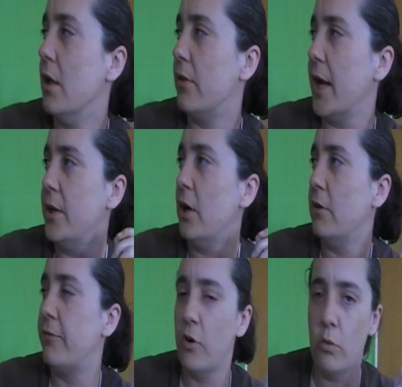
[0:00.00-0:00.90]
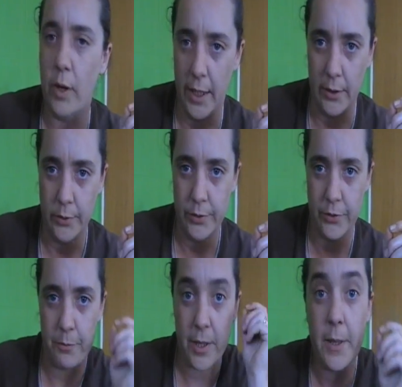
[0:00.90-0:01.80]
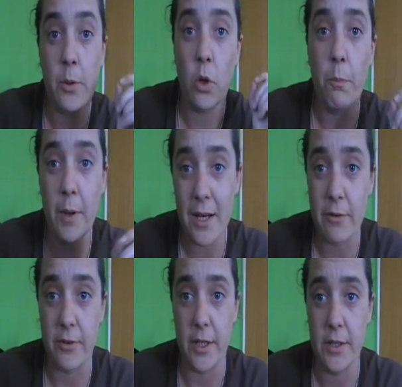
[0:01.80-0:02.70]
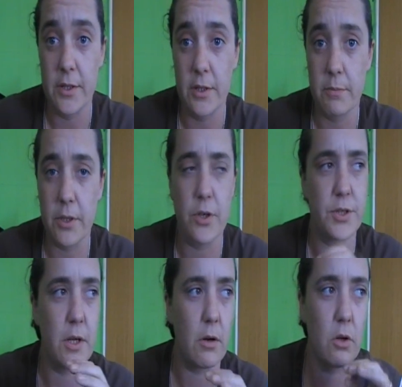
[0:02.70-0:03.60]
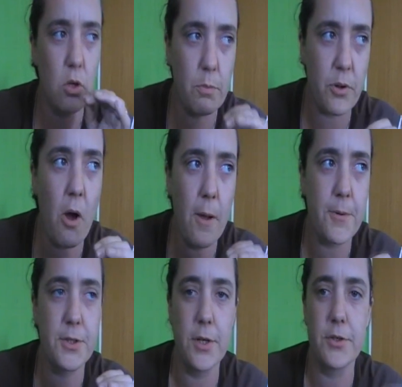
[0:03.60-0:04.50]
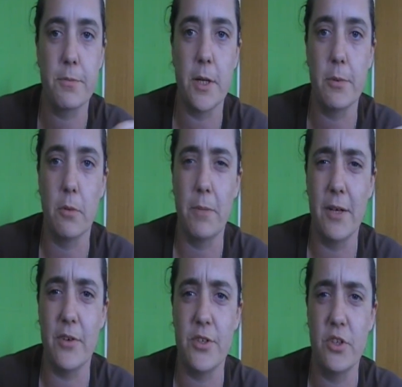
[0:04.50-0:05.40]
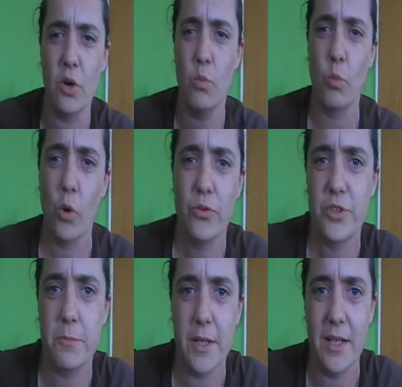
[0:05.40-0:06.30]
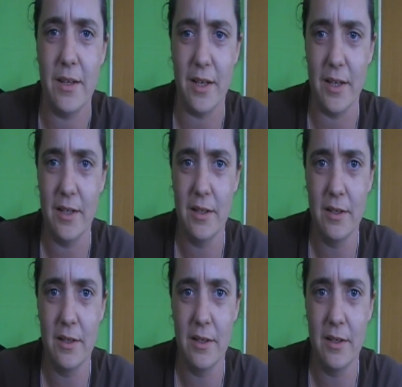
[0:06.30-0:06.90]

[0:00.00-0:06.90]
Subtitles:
They know full well that people on benefits, because there are a high percentage of people on benefits who don't want to be there.